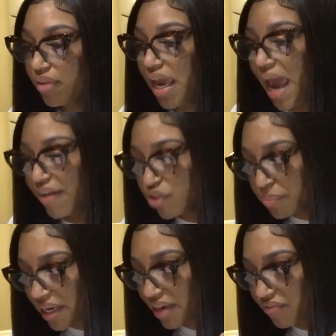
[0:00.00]
Have you
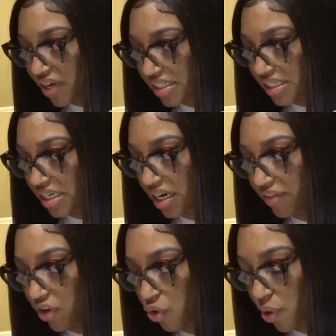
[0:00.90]
been convicted of
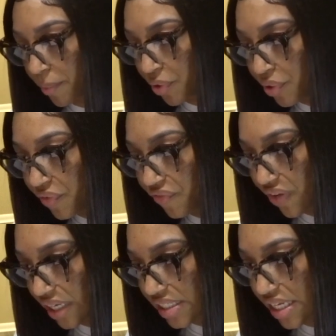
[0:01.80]
a criminal
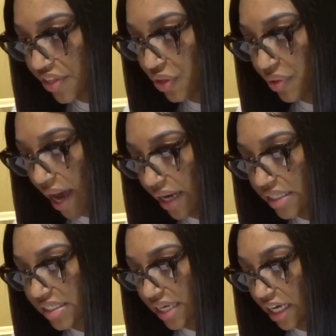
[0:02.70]
offense in the United
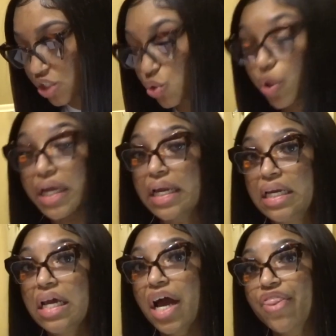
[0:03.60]
States or
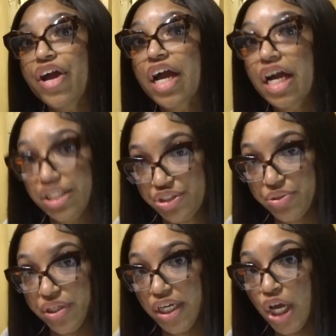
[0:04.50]
any other
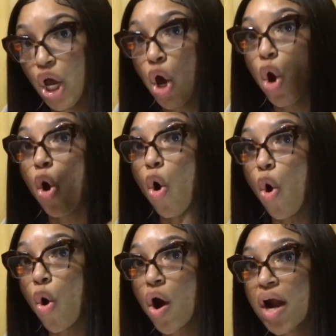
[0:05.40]
country?
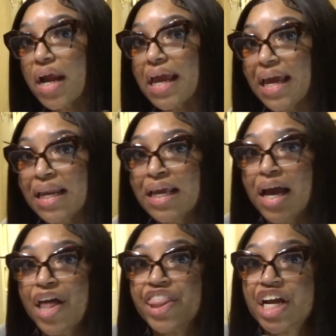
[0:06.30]
Or any
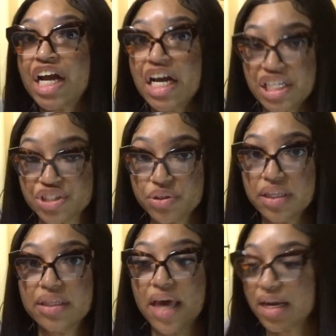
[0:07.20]
other country.
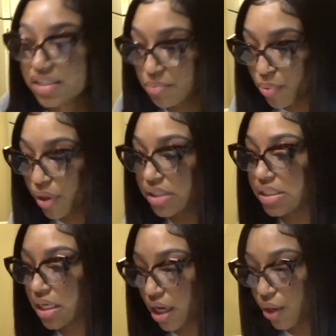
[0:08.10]
That is important to
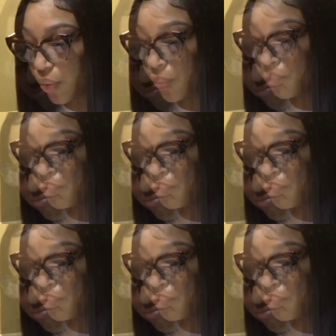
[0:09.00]
know.